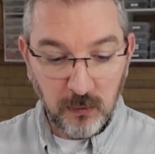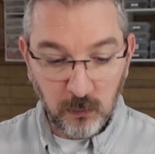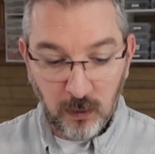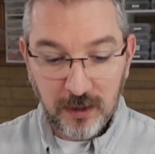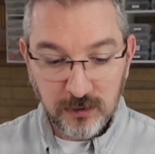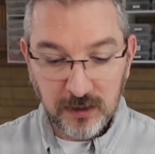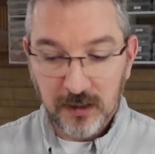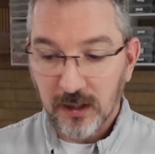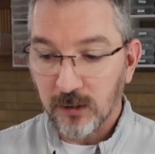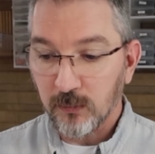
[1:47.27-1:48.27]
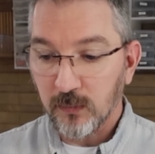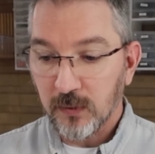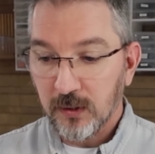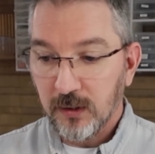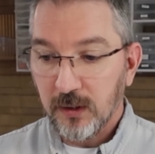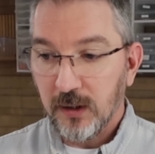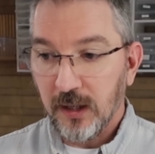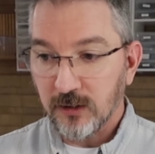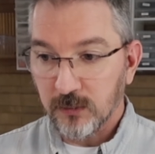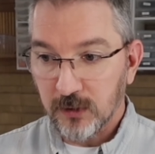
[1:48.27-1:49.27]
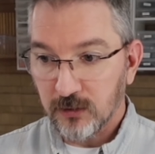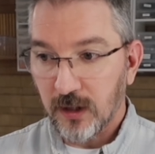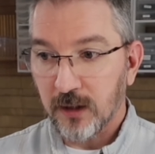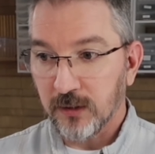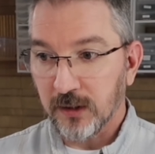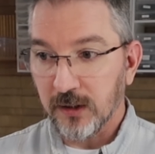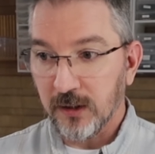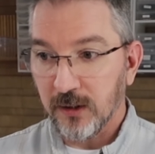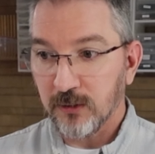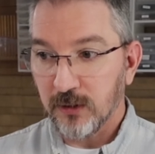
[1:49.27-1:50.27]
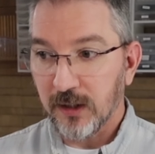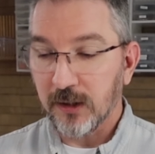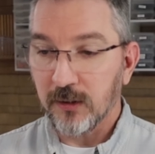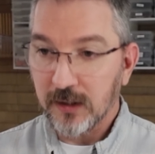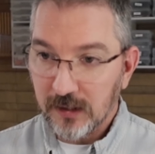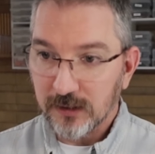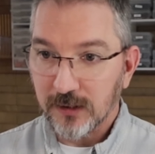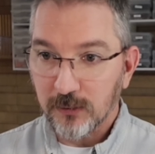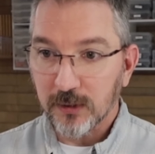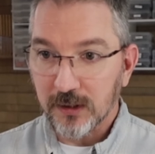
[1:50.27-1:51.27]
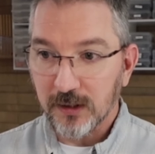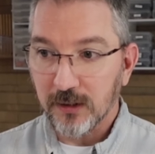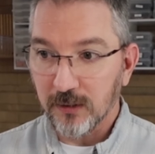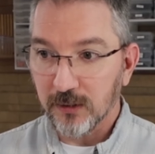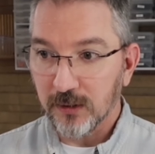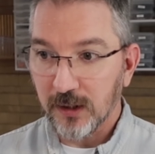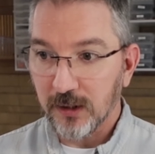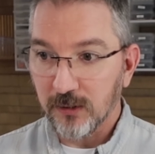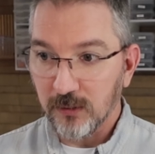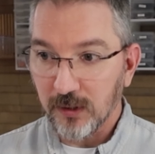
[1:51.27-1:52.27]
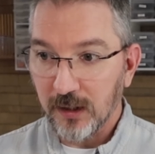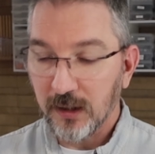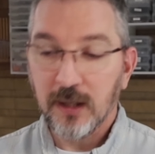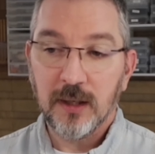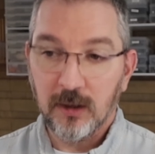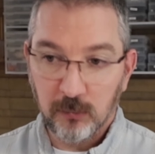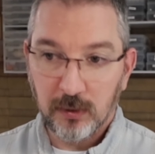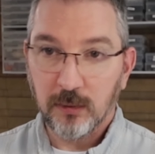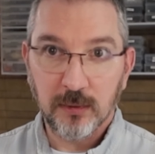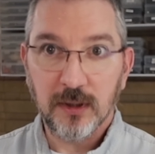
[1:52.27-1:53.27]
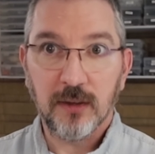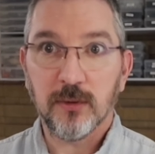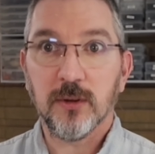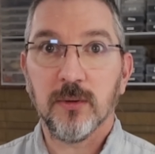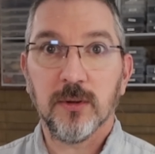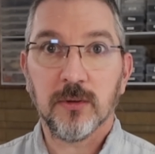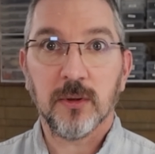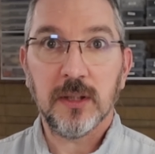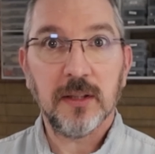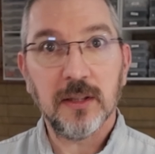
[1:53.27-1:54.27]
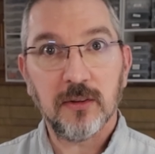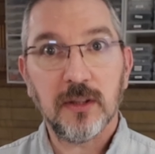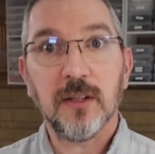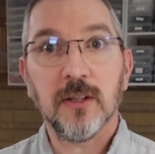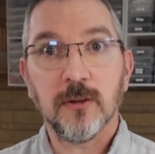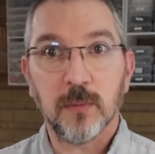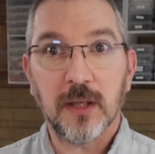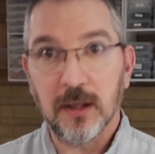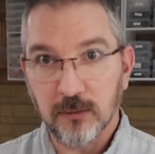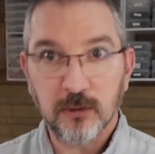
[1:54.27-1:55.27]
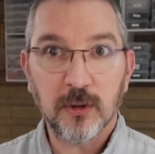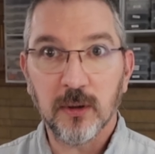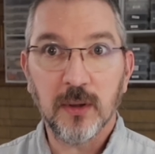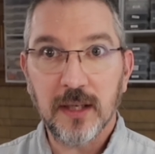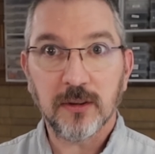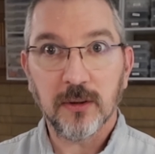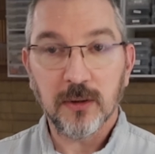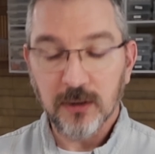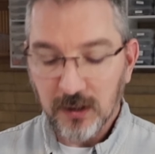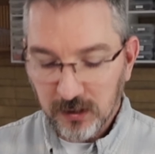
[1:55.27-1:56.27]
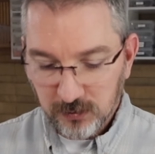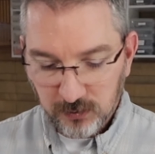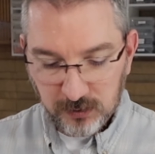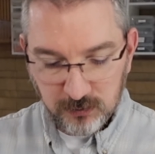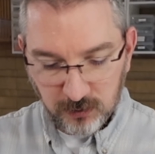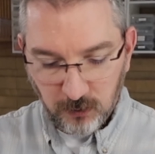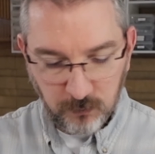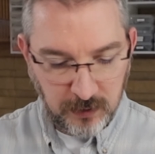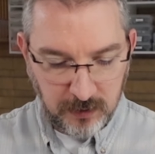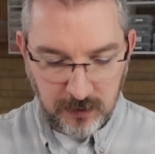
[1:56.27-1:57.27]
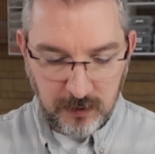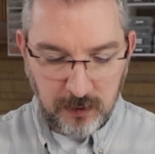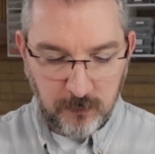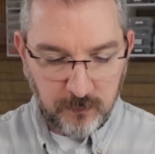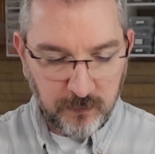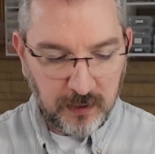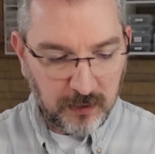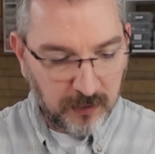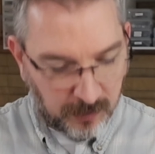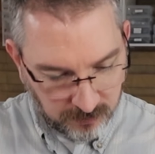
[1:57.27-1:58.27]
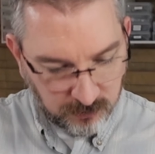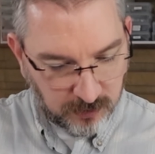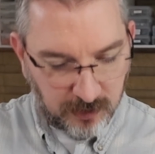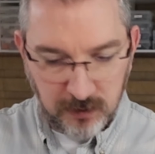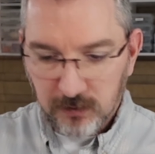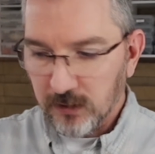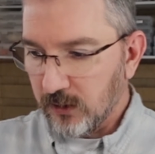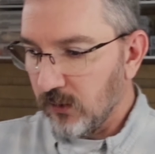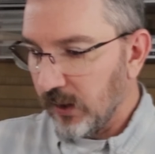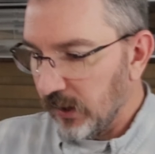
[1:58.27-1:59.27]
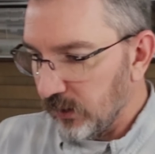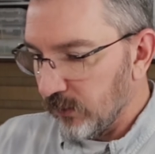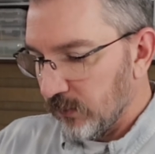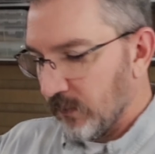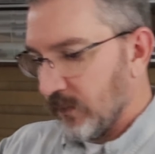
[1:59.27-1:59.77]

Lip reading: when watching him and some of the soldering that he does there, I go, gosh, I really need to learn how to do that. I'll probably never do it as cleanly as he does, but I would still like to learn how to do it. So I decided to go ahead and